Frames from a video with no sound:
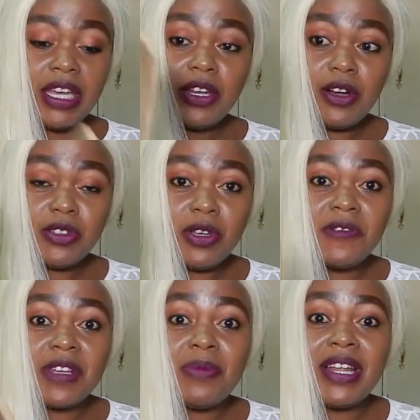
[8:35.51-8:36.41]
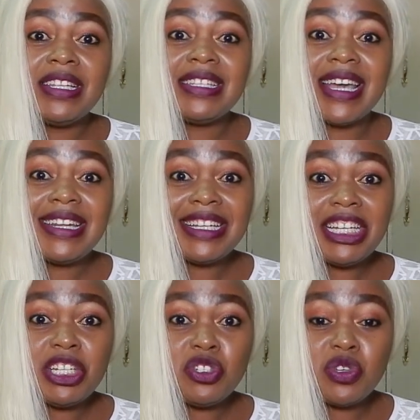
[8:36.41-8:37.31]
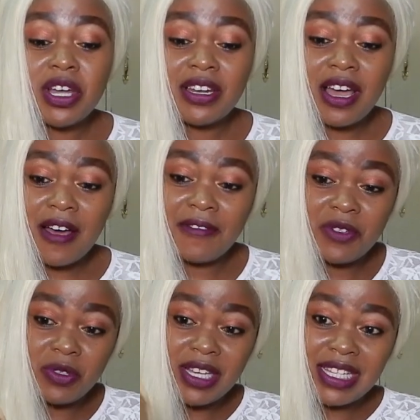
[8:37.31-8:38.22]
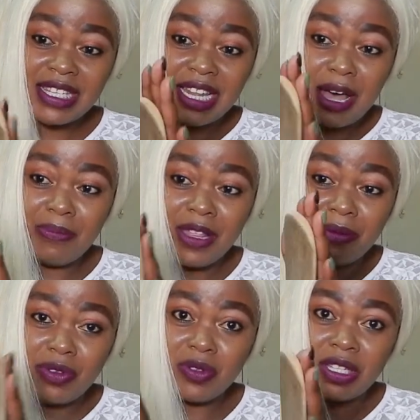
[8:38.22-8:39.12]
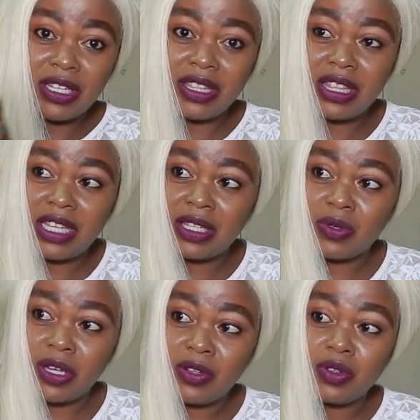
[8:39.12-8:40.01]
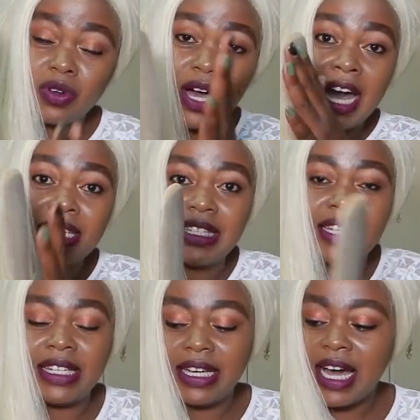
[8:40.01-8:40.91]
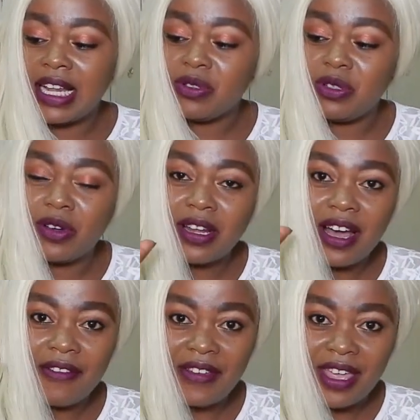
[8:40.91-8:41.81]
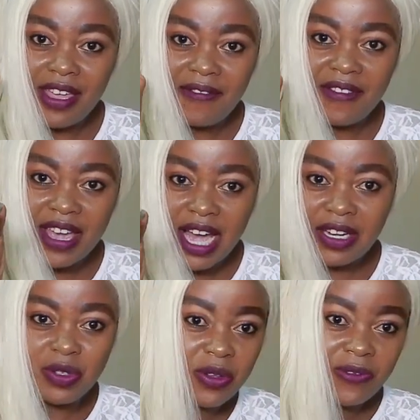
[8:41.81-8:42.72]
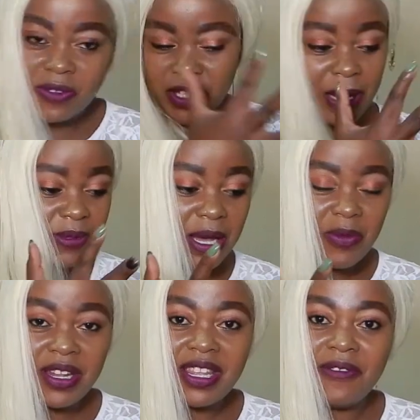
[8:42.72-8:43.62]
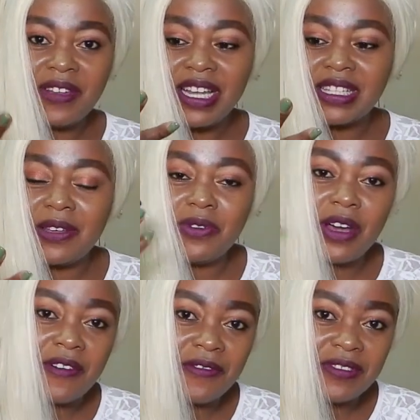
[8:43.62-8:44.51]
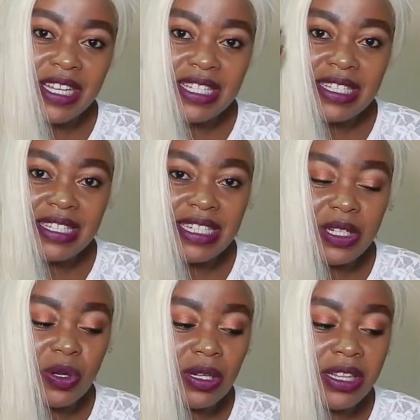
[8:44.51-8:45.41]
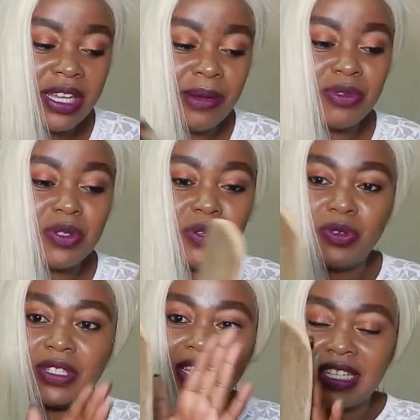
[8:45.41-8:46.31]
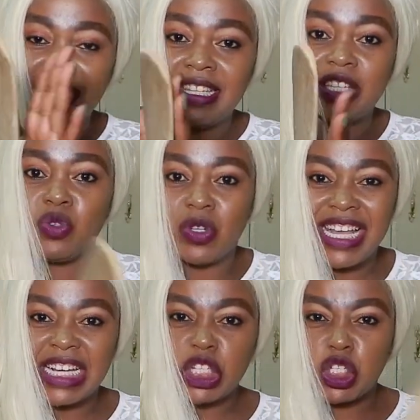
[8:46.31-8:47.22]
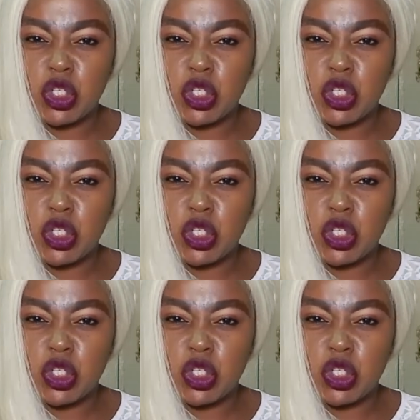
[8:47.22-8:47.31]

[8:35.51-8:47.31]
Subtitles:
And also, if someone is getting into your nerves, you just slap them using this one. You know, us girls, we don't have a heavy hand. So if you slap someone, they feel as if you have just tickled them. So you just need this to like...